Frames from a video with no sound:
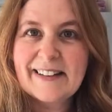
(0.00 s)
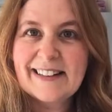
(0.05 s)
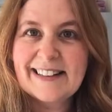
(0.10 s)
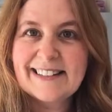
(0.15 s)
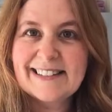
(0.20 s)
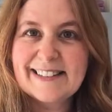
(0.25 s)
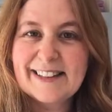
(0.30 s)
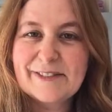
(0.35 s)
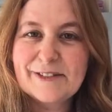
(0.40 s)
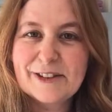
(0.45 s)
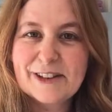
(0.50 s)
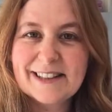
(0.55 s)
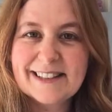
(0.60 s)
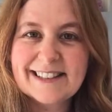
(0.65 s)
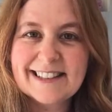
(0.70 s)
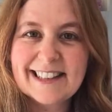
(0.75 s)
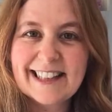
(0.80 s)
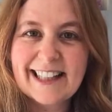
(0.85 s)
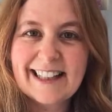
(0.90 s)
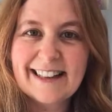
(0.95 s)
And that's it for
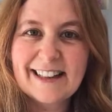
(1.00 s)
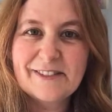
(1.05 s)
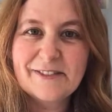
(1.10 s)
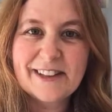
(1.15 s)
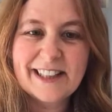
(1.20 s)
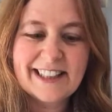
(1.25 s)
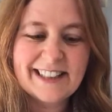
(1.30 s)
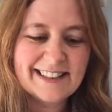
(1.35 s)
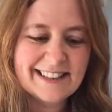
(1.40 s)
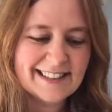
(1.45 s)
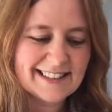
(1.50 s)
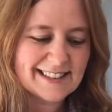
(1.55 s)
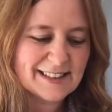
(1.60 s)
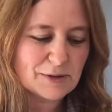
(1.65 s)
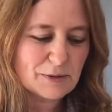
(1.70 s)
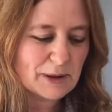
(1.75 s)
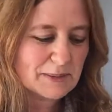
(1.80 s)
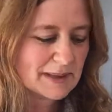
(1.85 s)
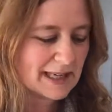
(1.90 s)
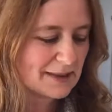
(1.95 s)
us today, lovelies.
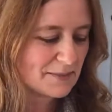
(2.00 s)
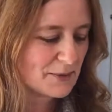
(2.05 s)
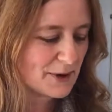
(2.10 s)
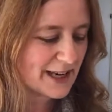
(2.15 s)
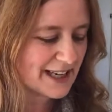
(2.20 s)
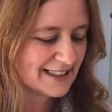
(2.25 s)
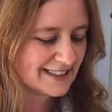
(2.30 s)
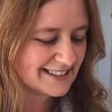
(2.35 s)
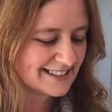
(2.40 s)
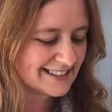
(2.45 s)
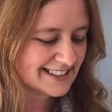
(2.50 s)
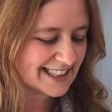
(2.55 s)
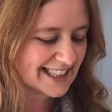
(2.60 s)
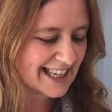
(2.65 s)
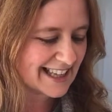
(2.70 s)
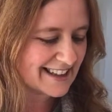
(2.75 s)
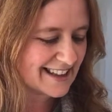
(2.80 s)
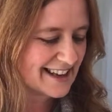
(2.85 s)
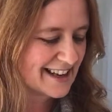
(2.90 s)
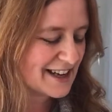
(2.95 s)
We made brownies
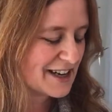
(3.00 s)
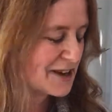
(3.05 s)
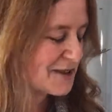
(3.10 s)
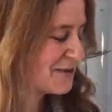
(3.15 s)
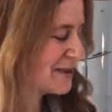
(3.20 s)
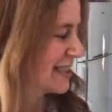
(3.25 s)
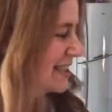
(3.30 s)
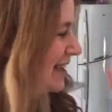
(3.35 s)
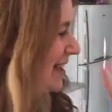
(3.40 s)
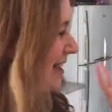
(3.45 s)
together. We